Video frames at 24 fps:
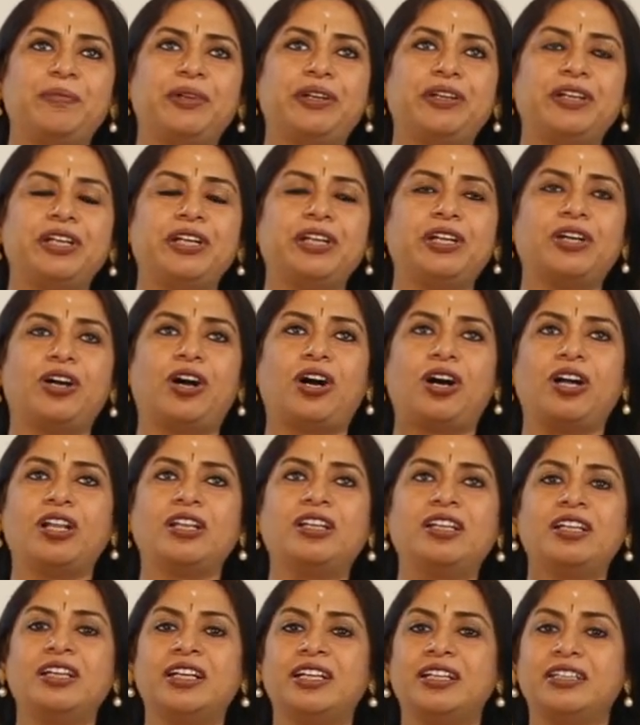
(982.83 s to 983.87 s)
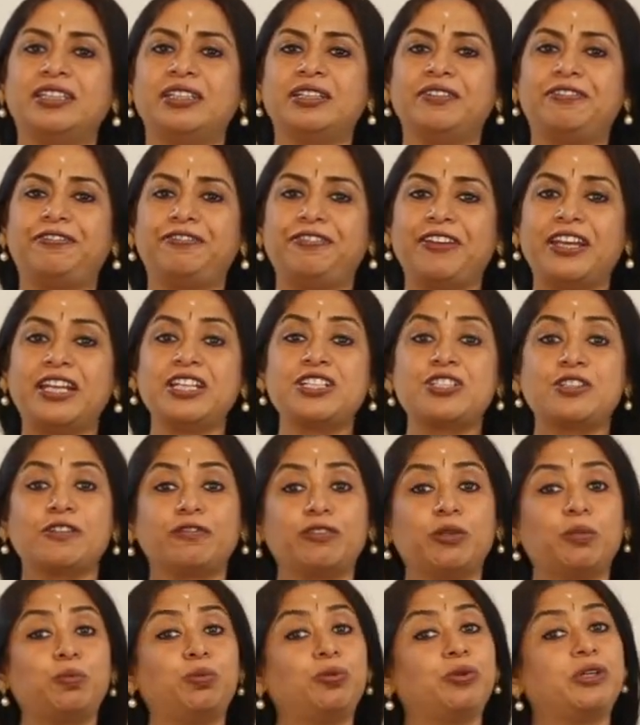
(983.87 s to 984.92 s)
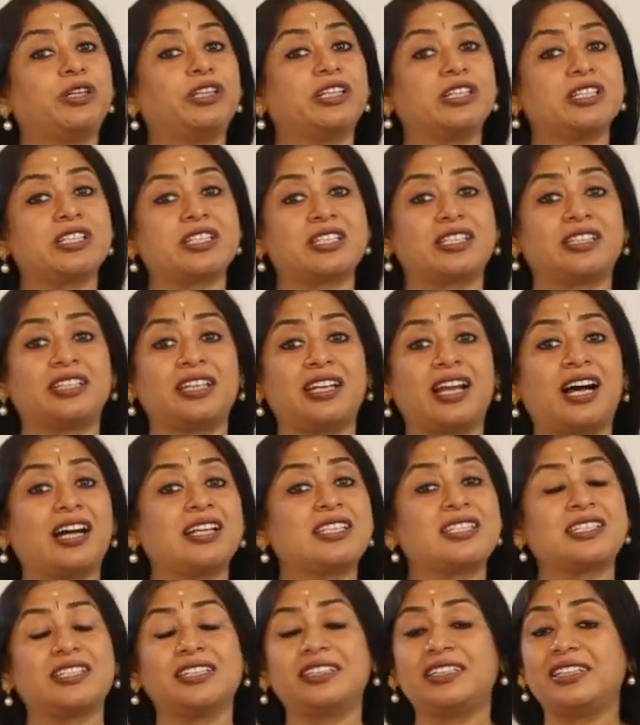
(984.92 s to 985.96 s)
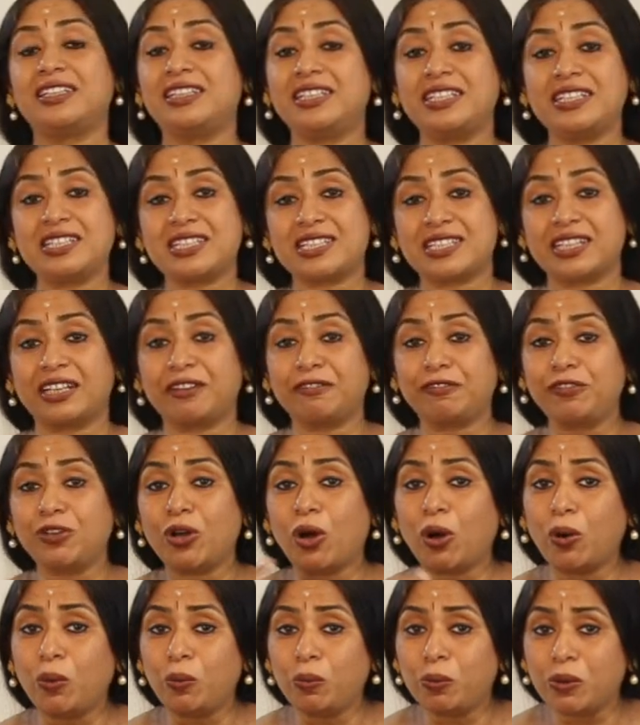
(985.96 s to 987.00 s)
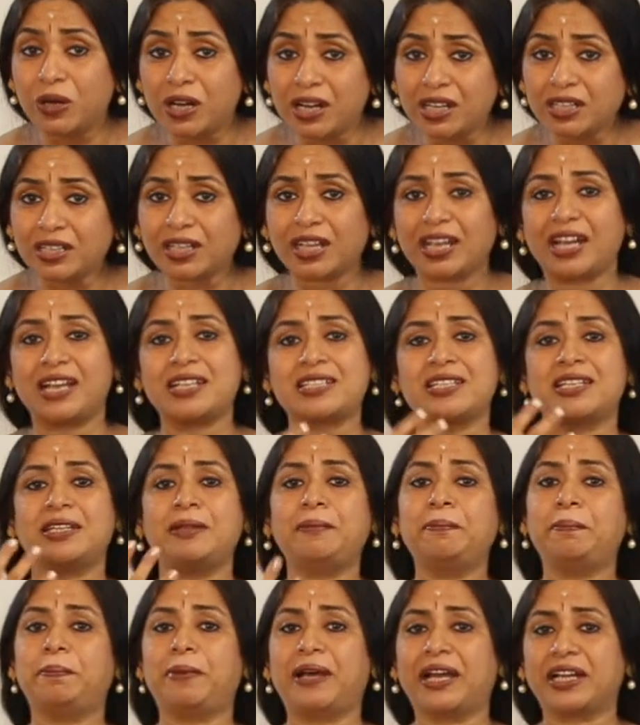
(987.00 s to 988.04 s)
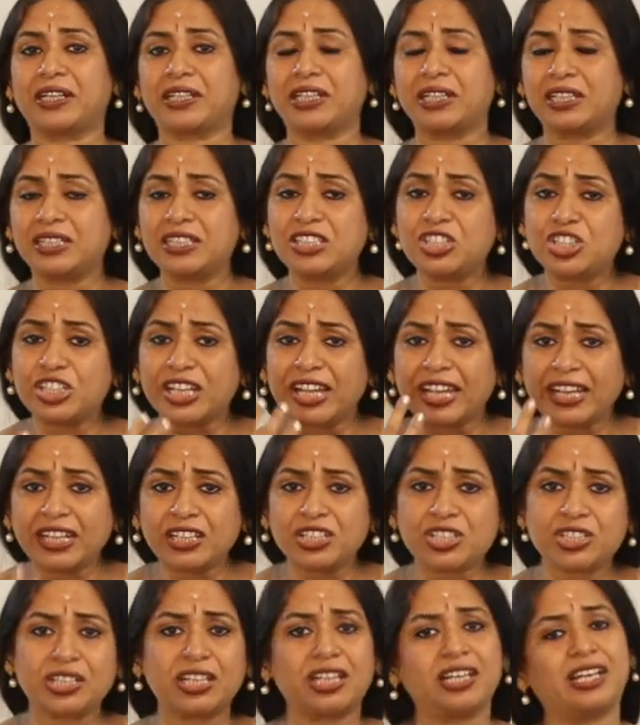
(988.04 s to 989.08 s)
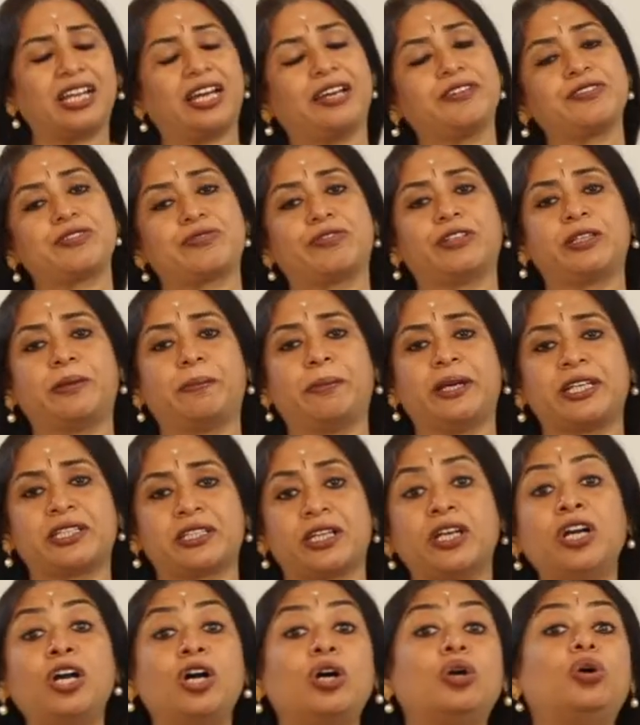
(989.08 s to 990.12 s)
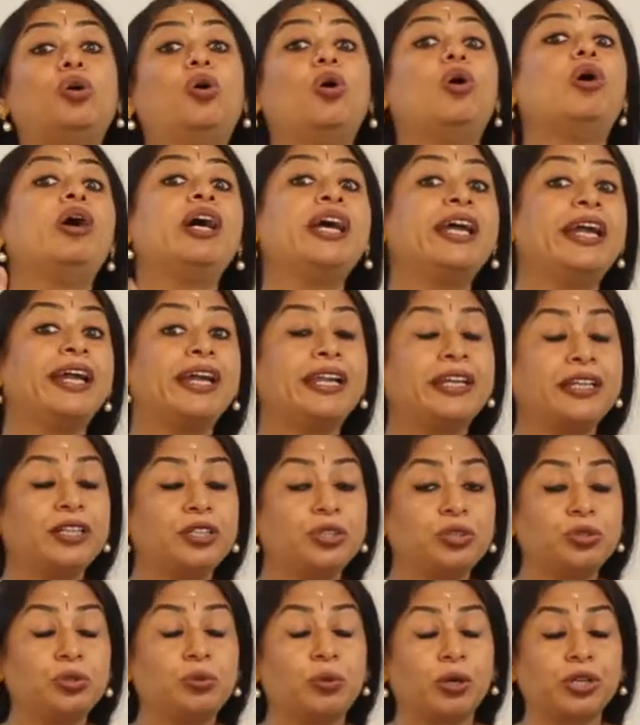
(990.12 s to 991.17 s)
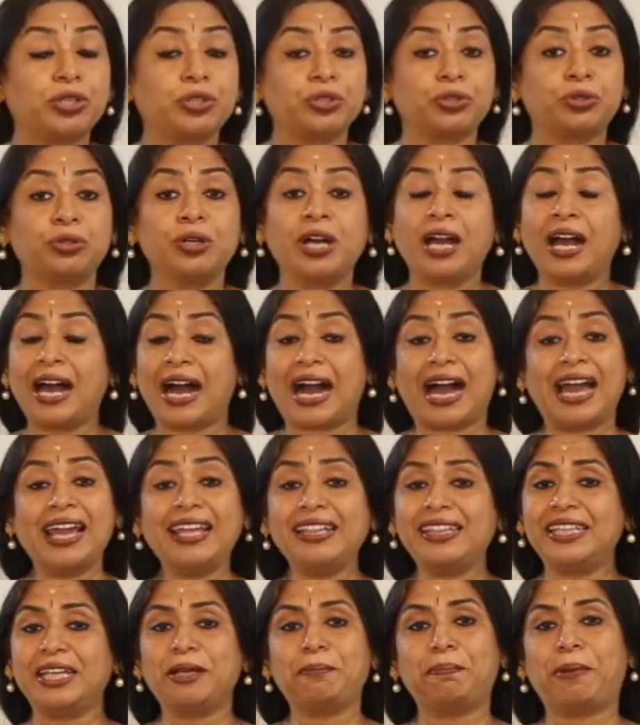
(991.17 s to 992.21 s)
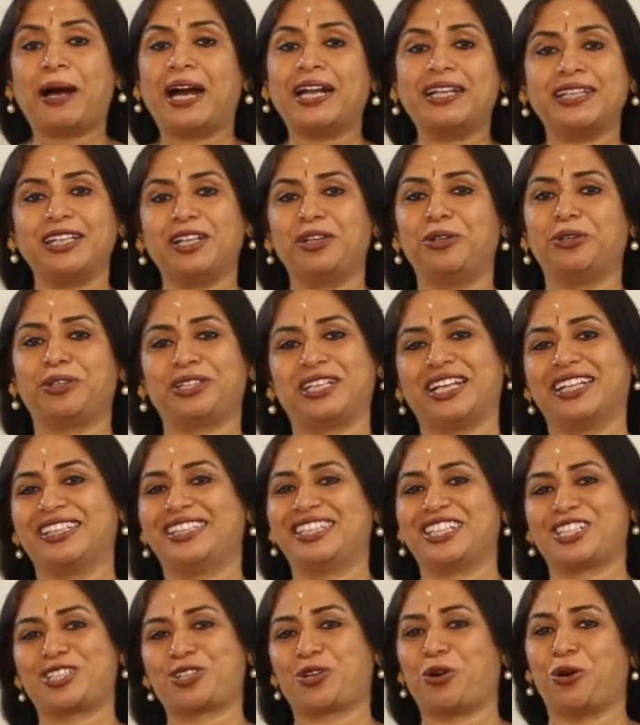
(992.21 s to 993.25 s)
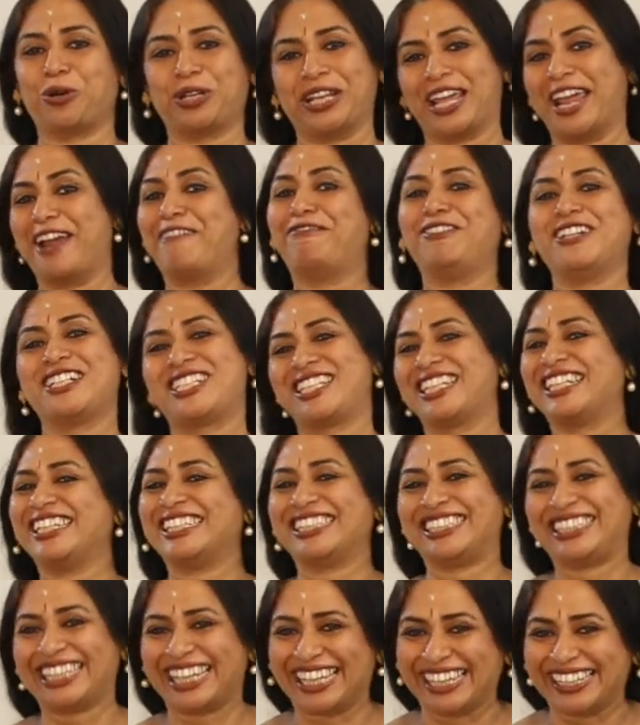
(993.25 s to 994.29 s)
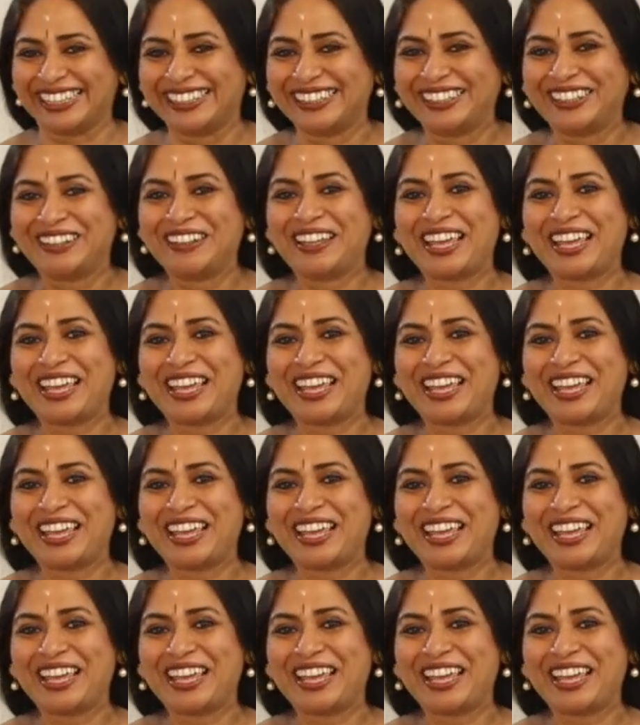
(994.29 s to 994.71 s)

recall the face of the poorest, the last and the least. And if your work has an impact, it'll change their lives for the better. Go ahead and do what you do. I think Party looked at this quote every single day.